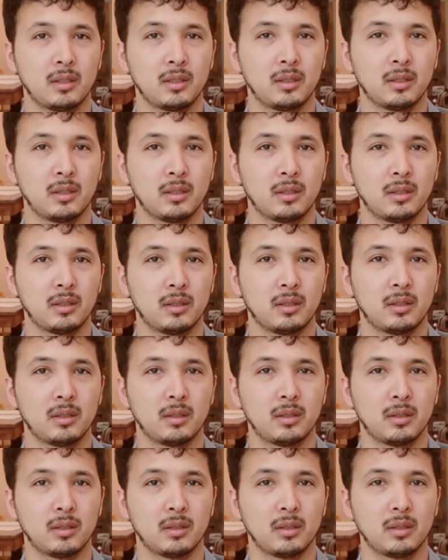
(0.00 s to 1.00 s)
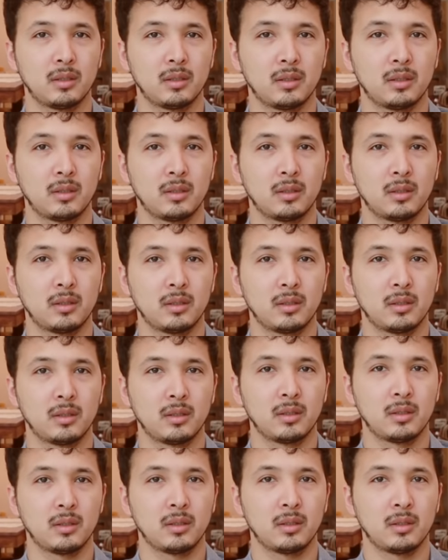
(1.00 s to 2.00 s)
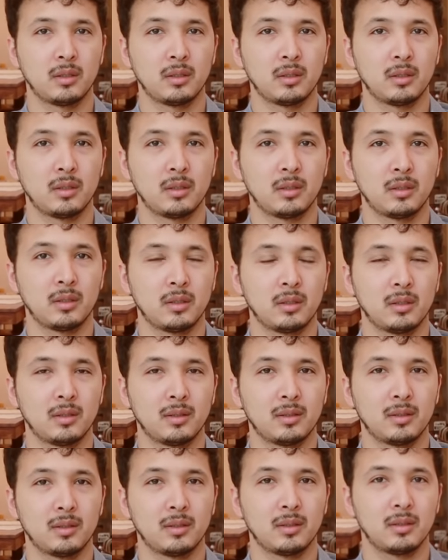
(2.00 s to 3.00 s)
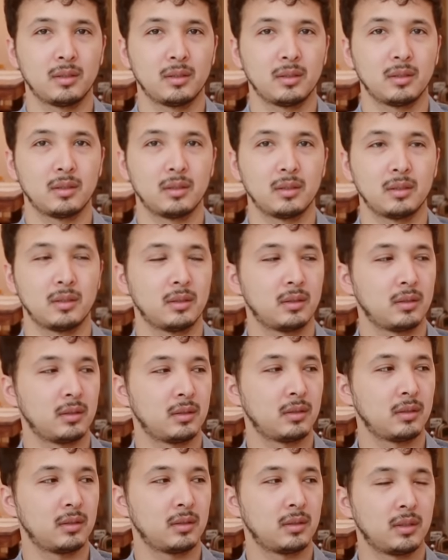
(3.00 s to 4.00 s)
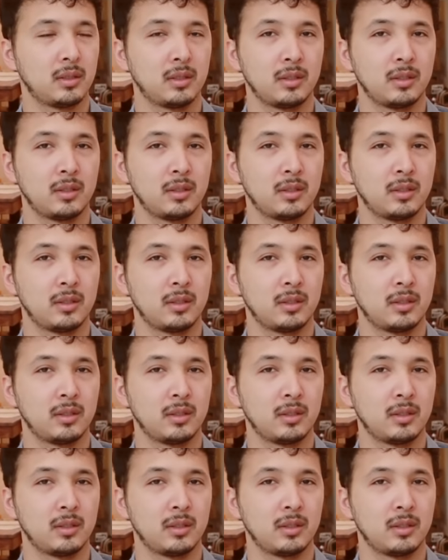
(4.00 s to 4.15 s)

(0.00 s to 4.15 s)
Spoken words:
[no speech]